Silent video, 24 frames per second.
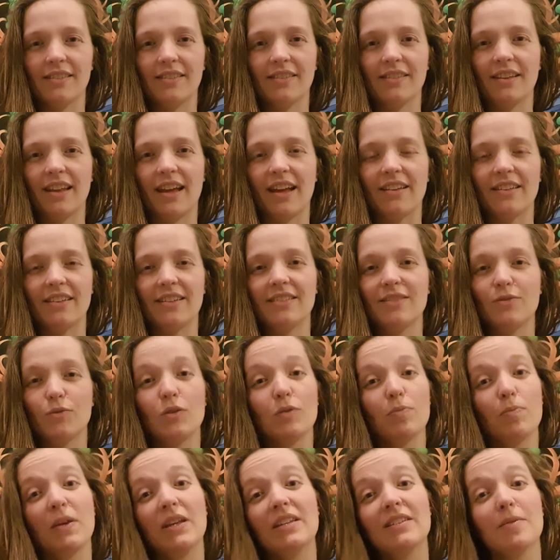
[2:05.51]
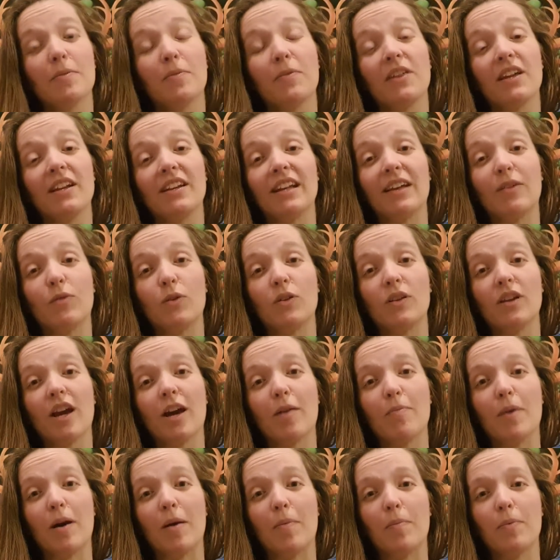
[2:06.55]
That this would be something that would
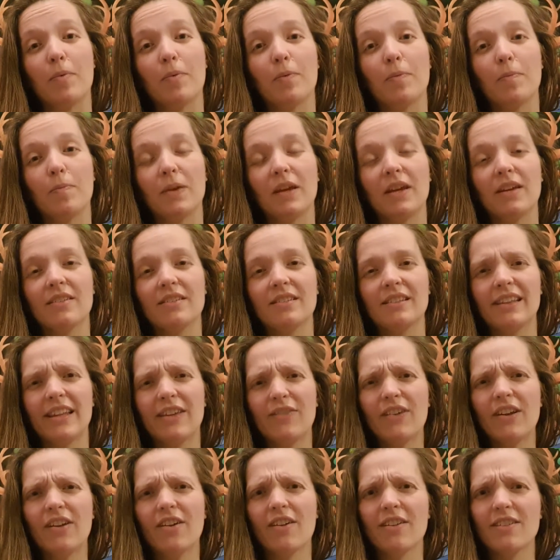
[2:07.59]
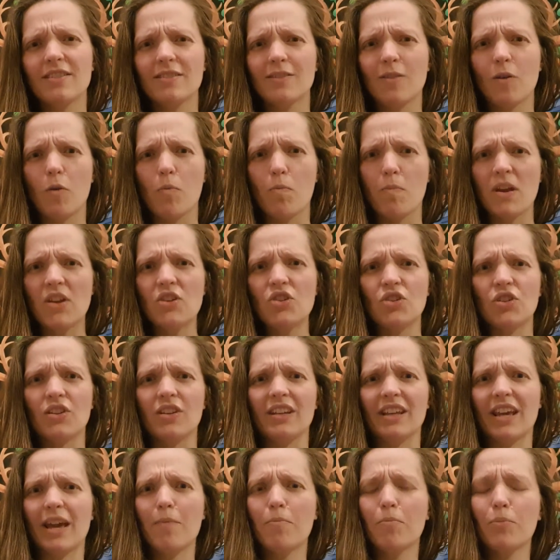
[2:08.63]
come up. Because living our soul mission
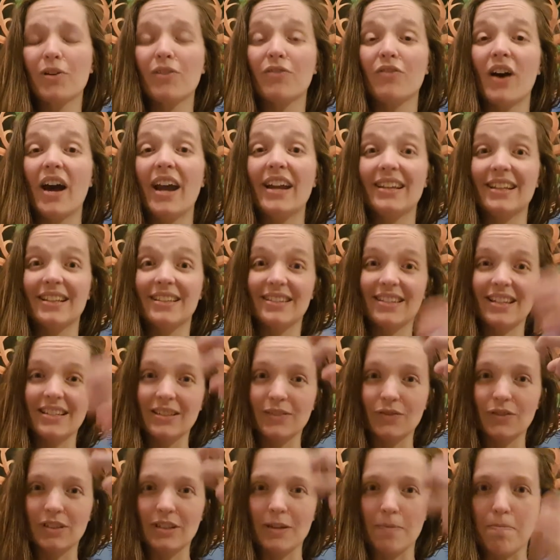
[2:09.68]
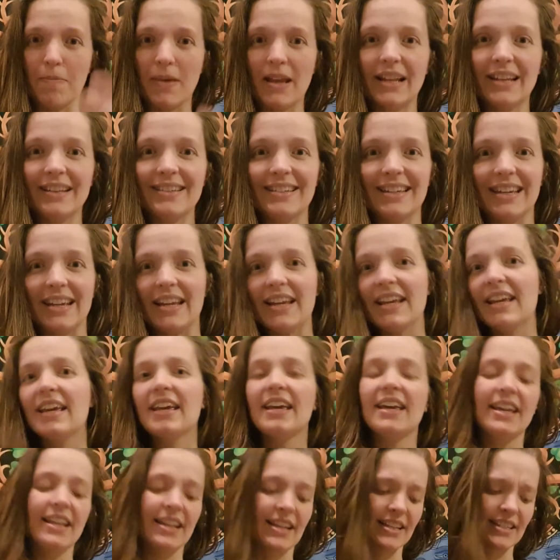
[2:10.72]
can provide that sense of stability,
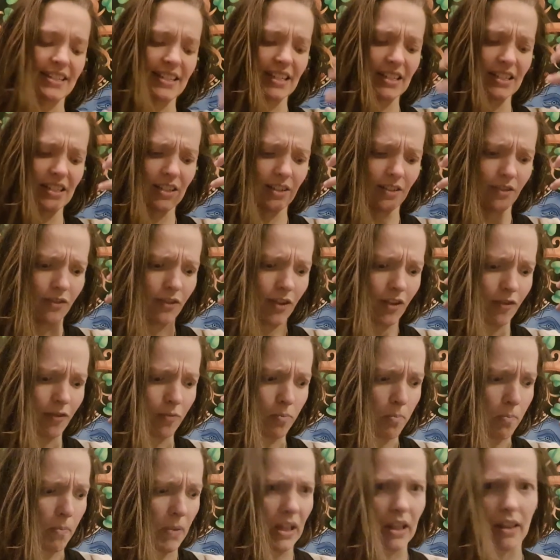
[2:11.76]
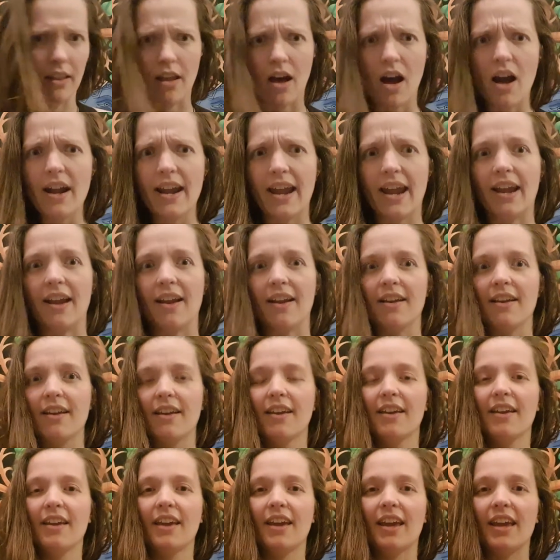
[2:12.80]
that sense of belonging
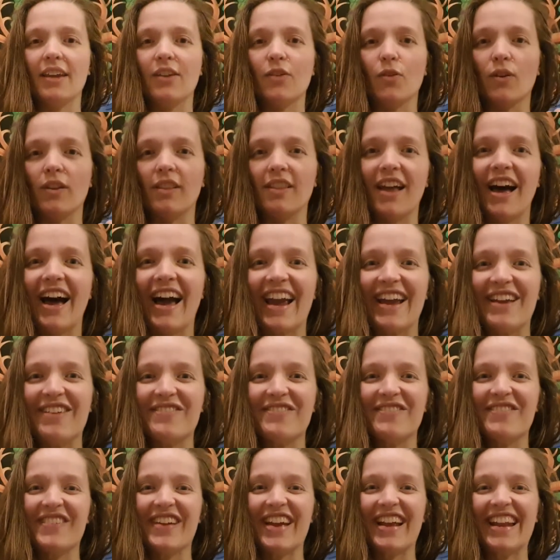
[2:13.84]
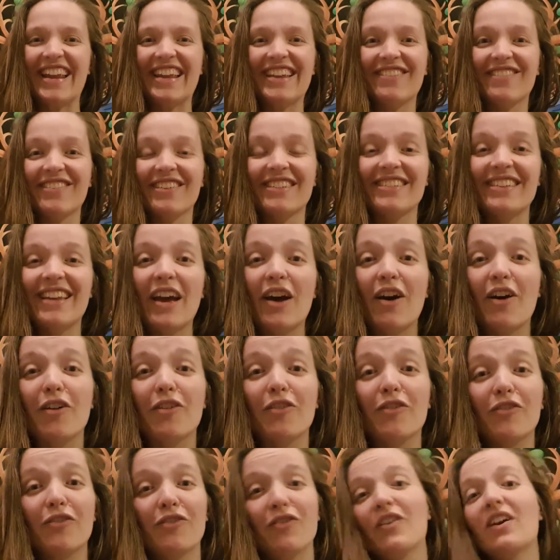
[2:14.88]
in your life and in
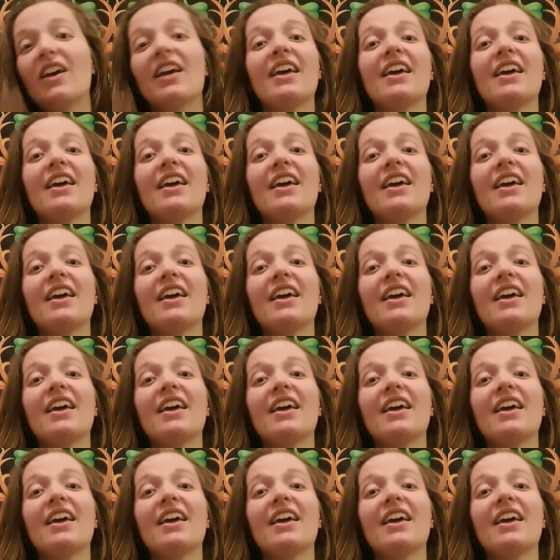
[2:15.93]
yourself.